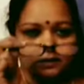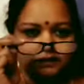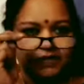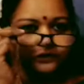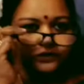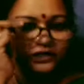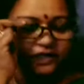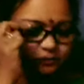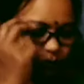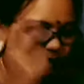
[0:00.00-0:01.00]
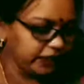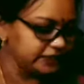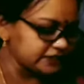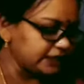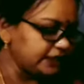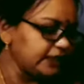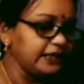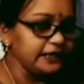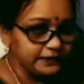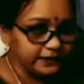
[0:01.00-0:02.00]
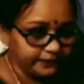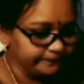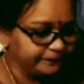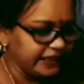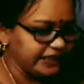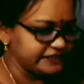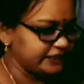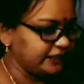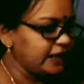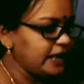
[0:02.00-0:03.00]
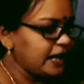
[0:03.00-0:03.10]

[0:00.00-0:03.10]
taken your textbook and started reading the lesson.